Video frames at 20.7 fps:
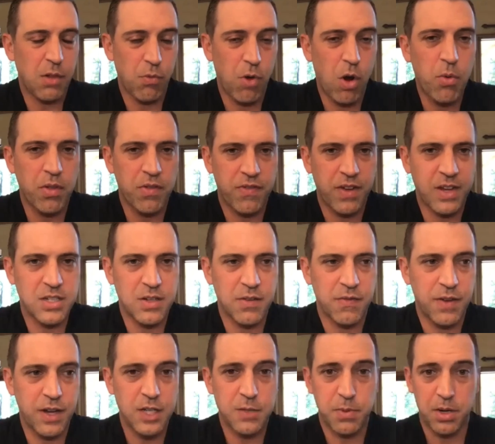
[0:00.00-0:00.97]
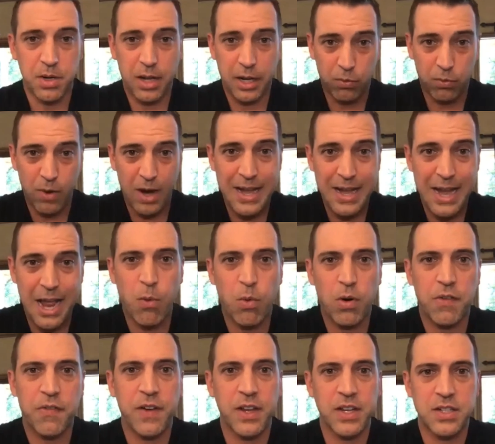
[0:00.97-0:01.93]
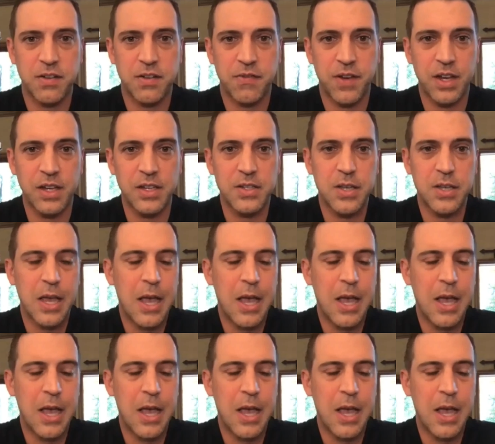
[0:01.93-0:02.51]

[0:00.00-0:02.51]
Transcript: wrong with face to face, but like right now we're face to face.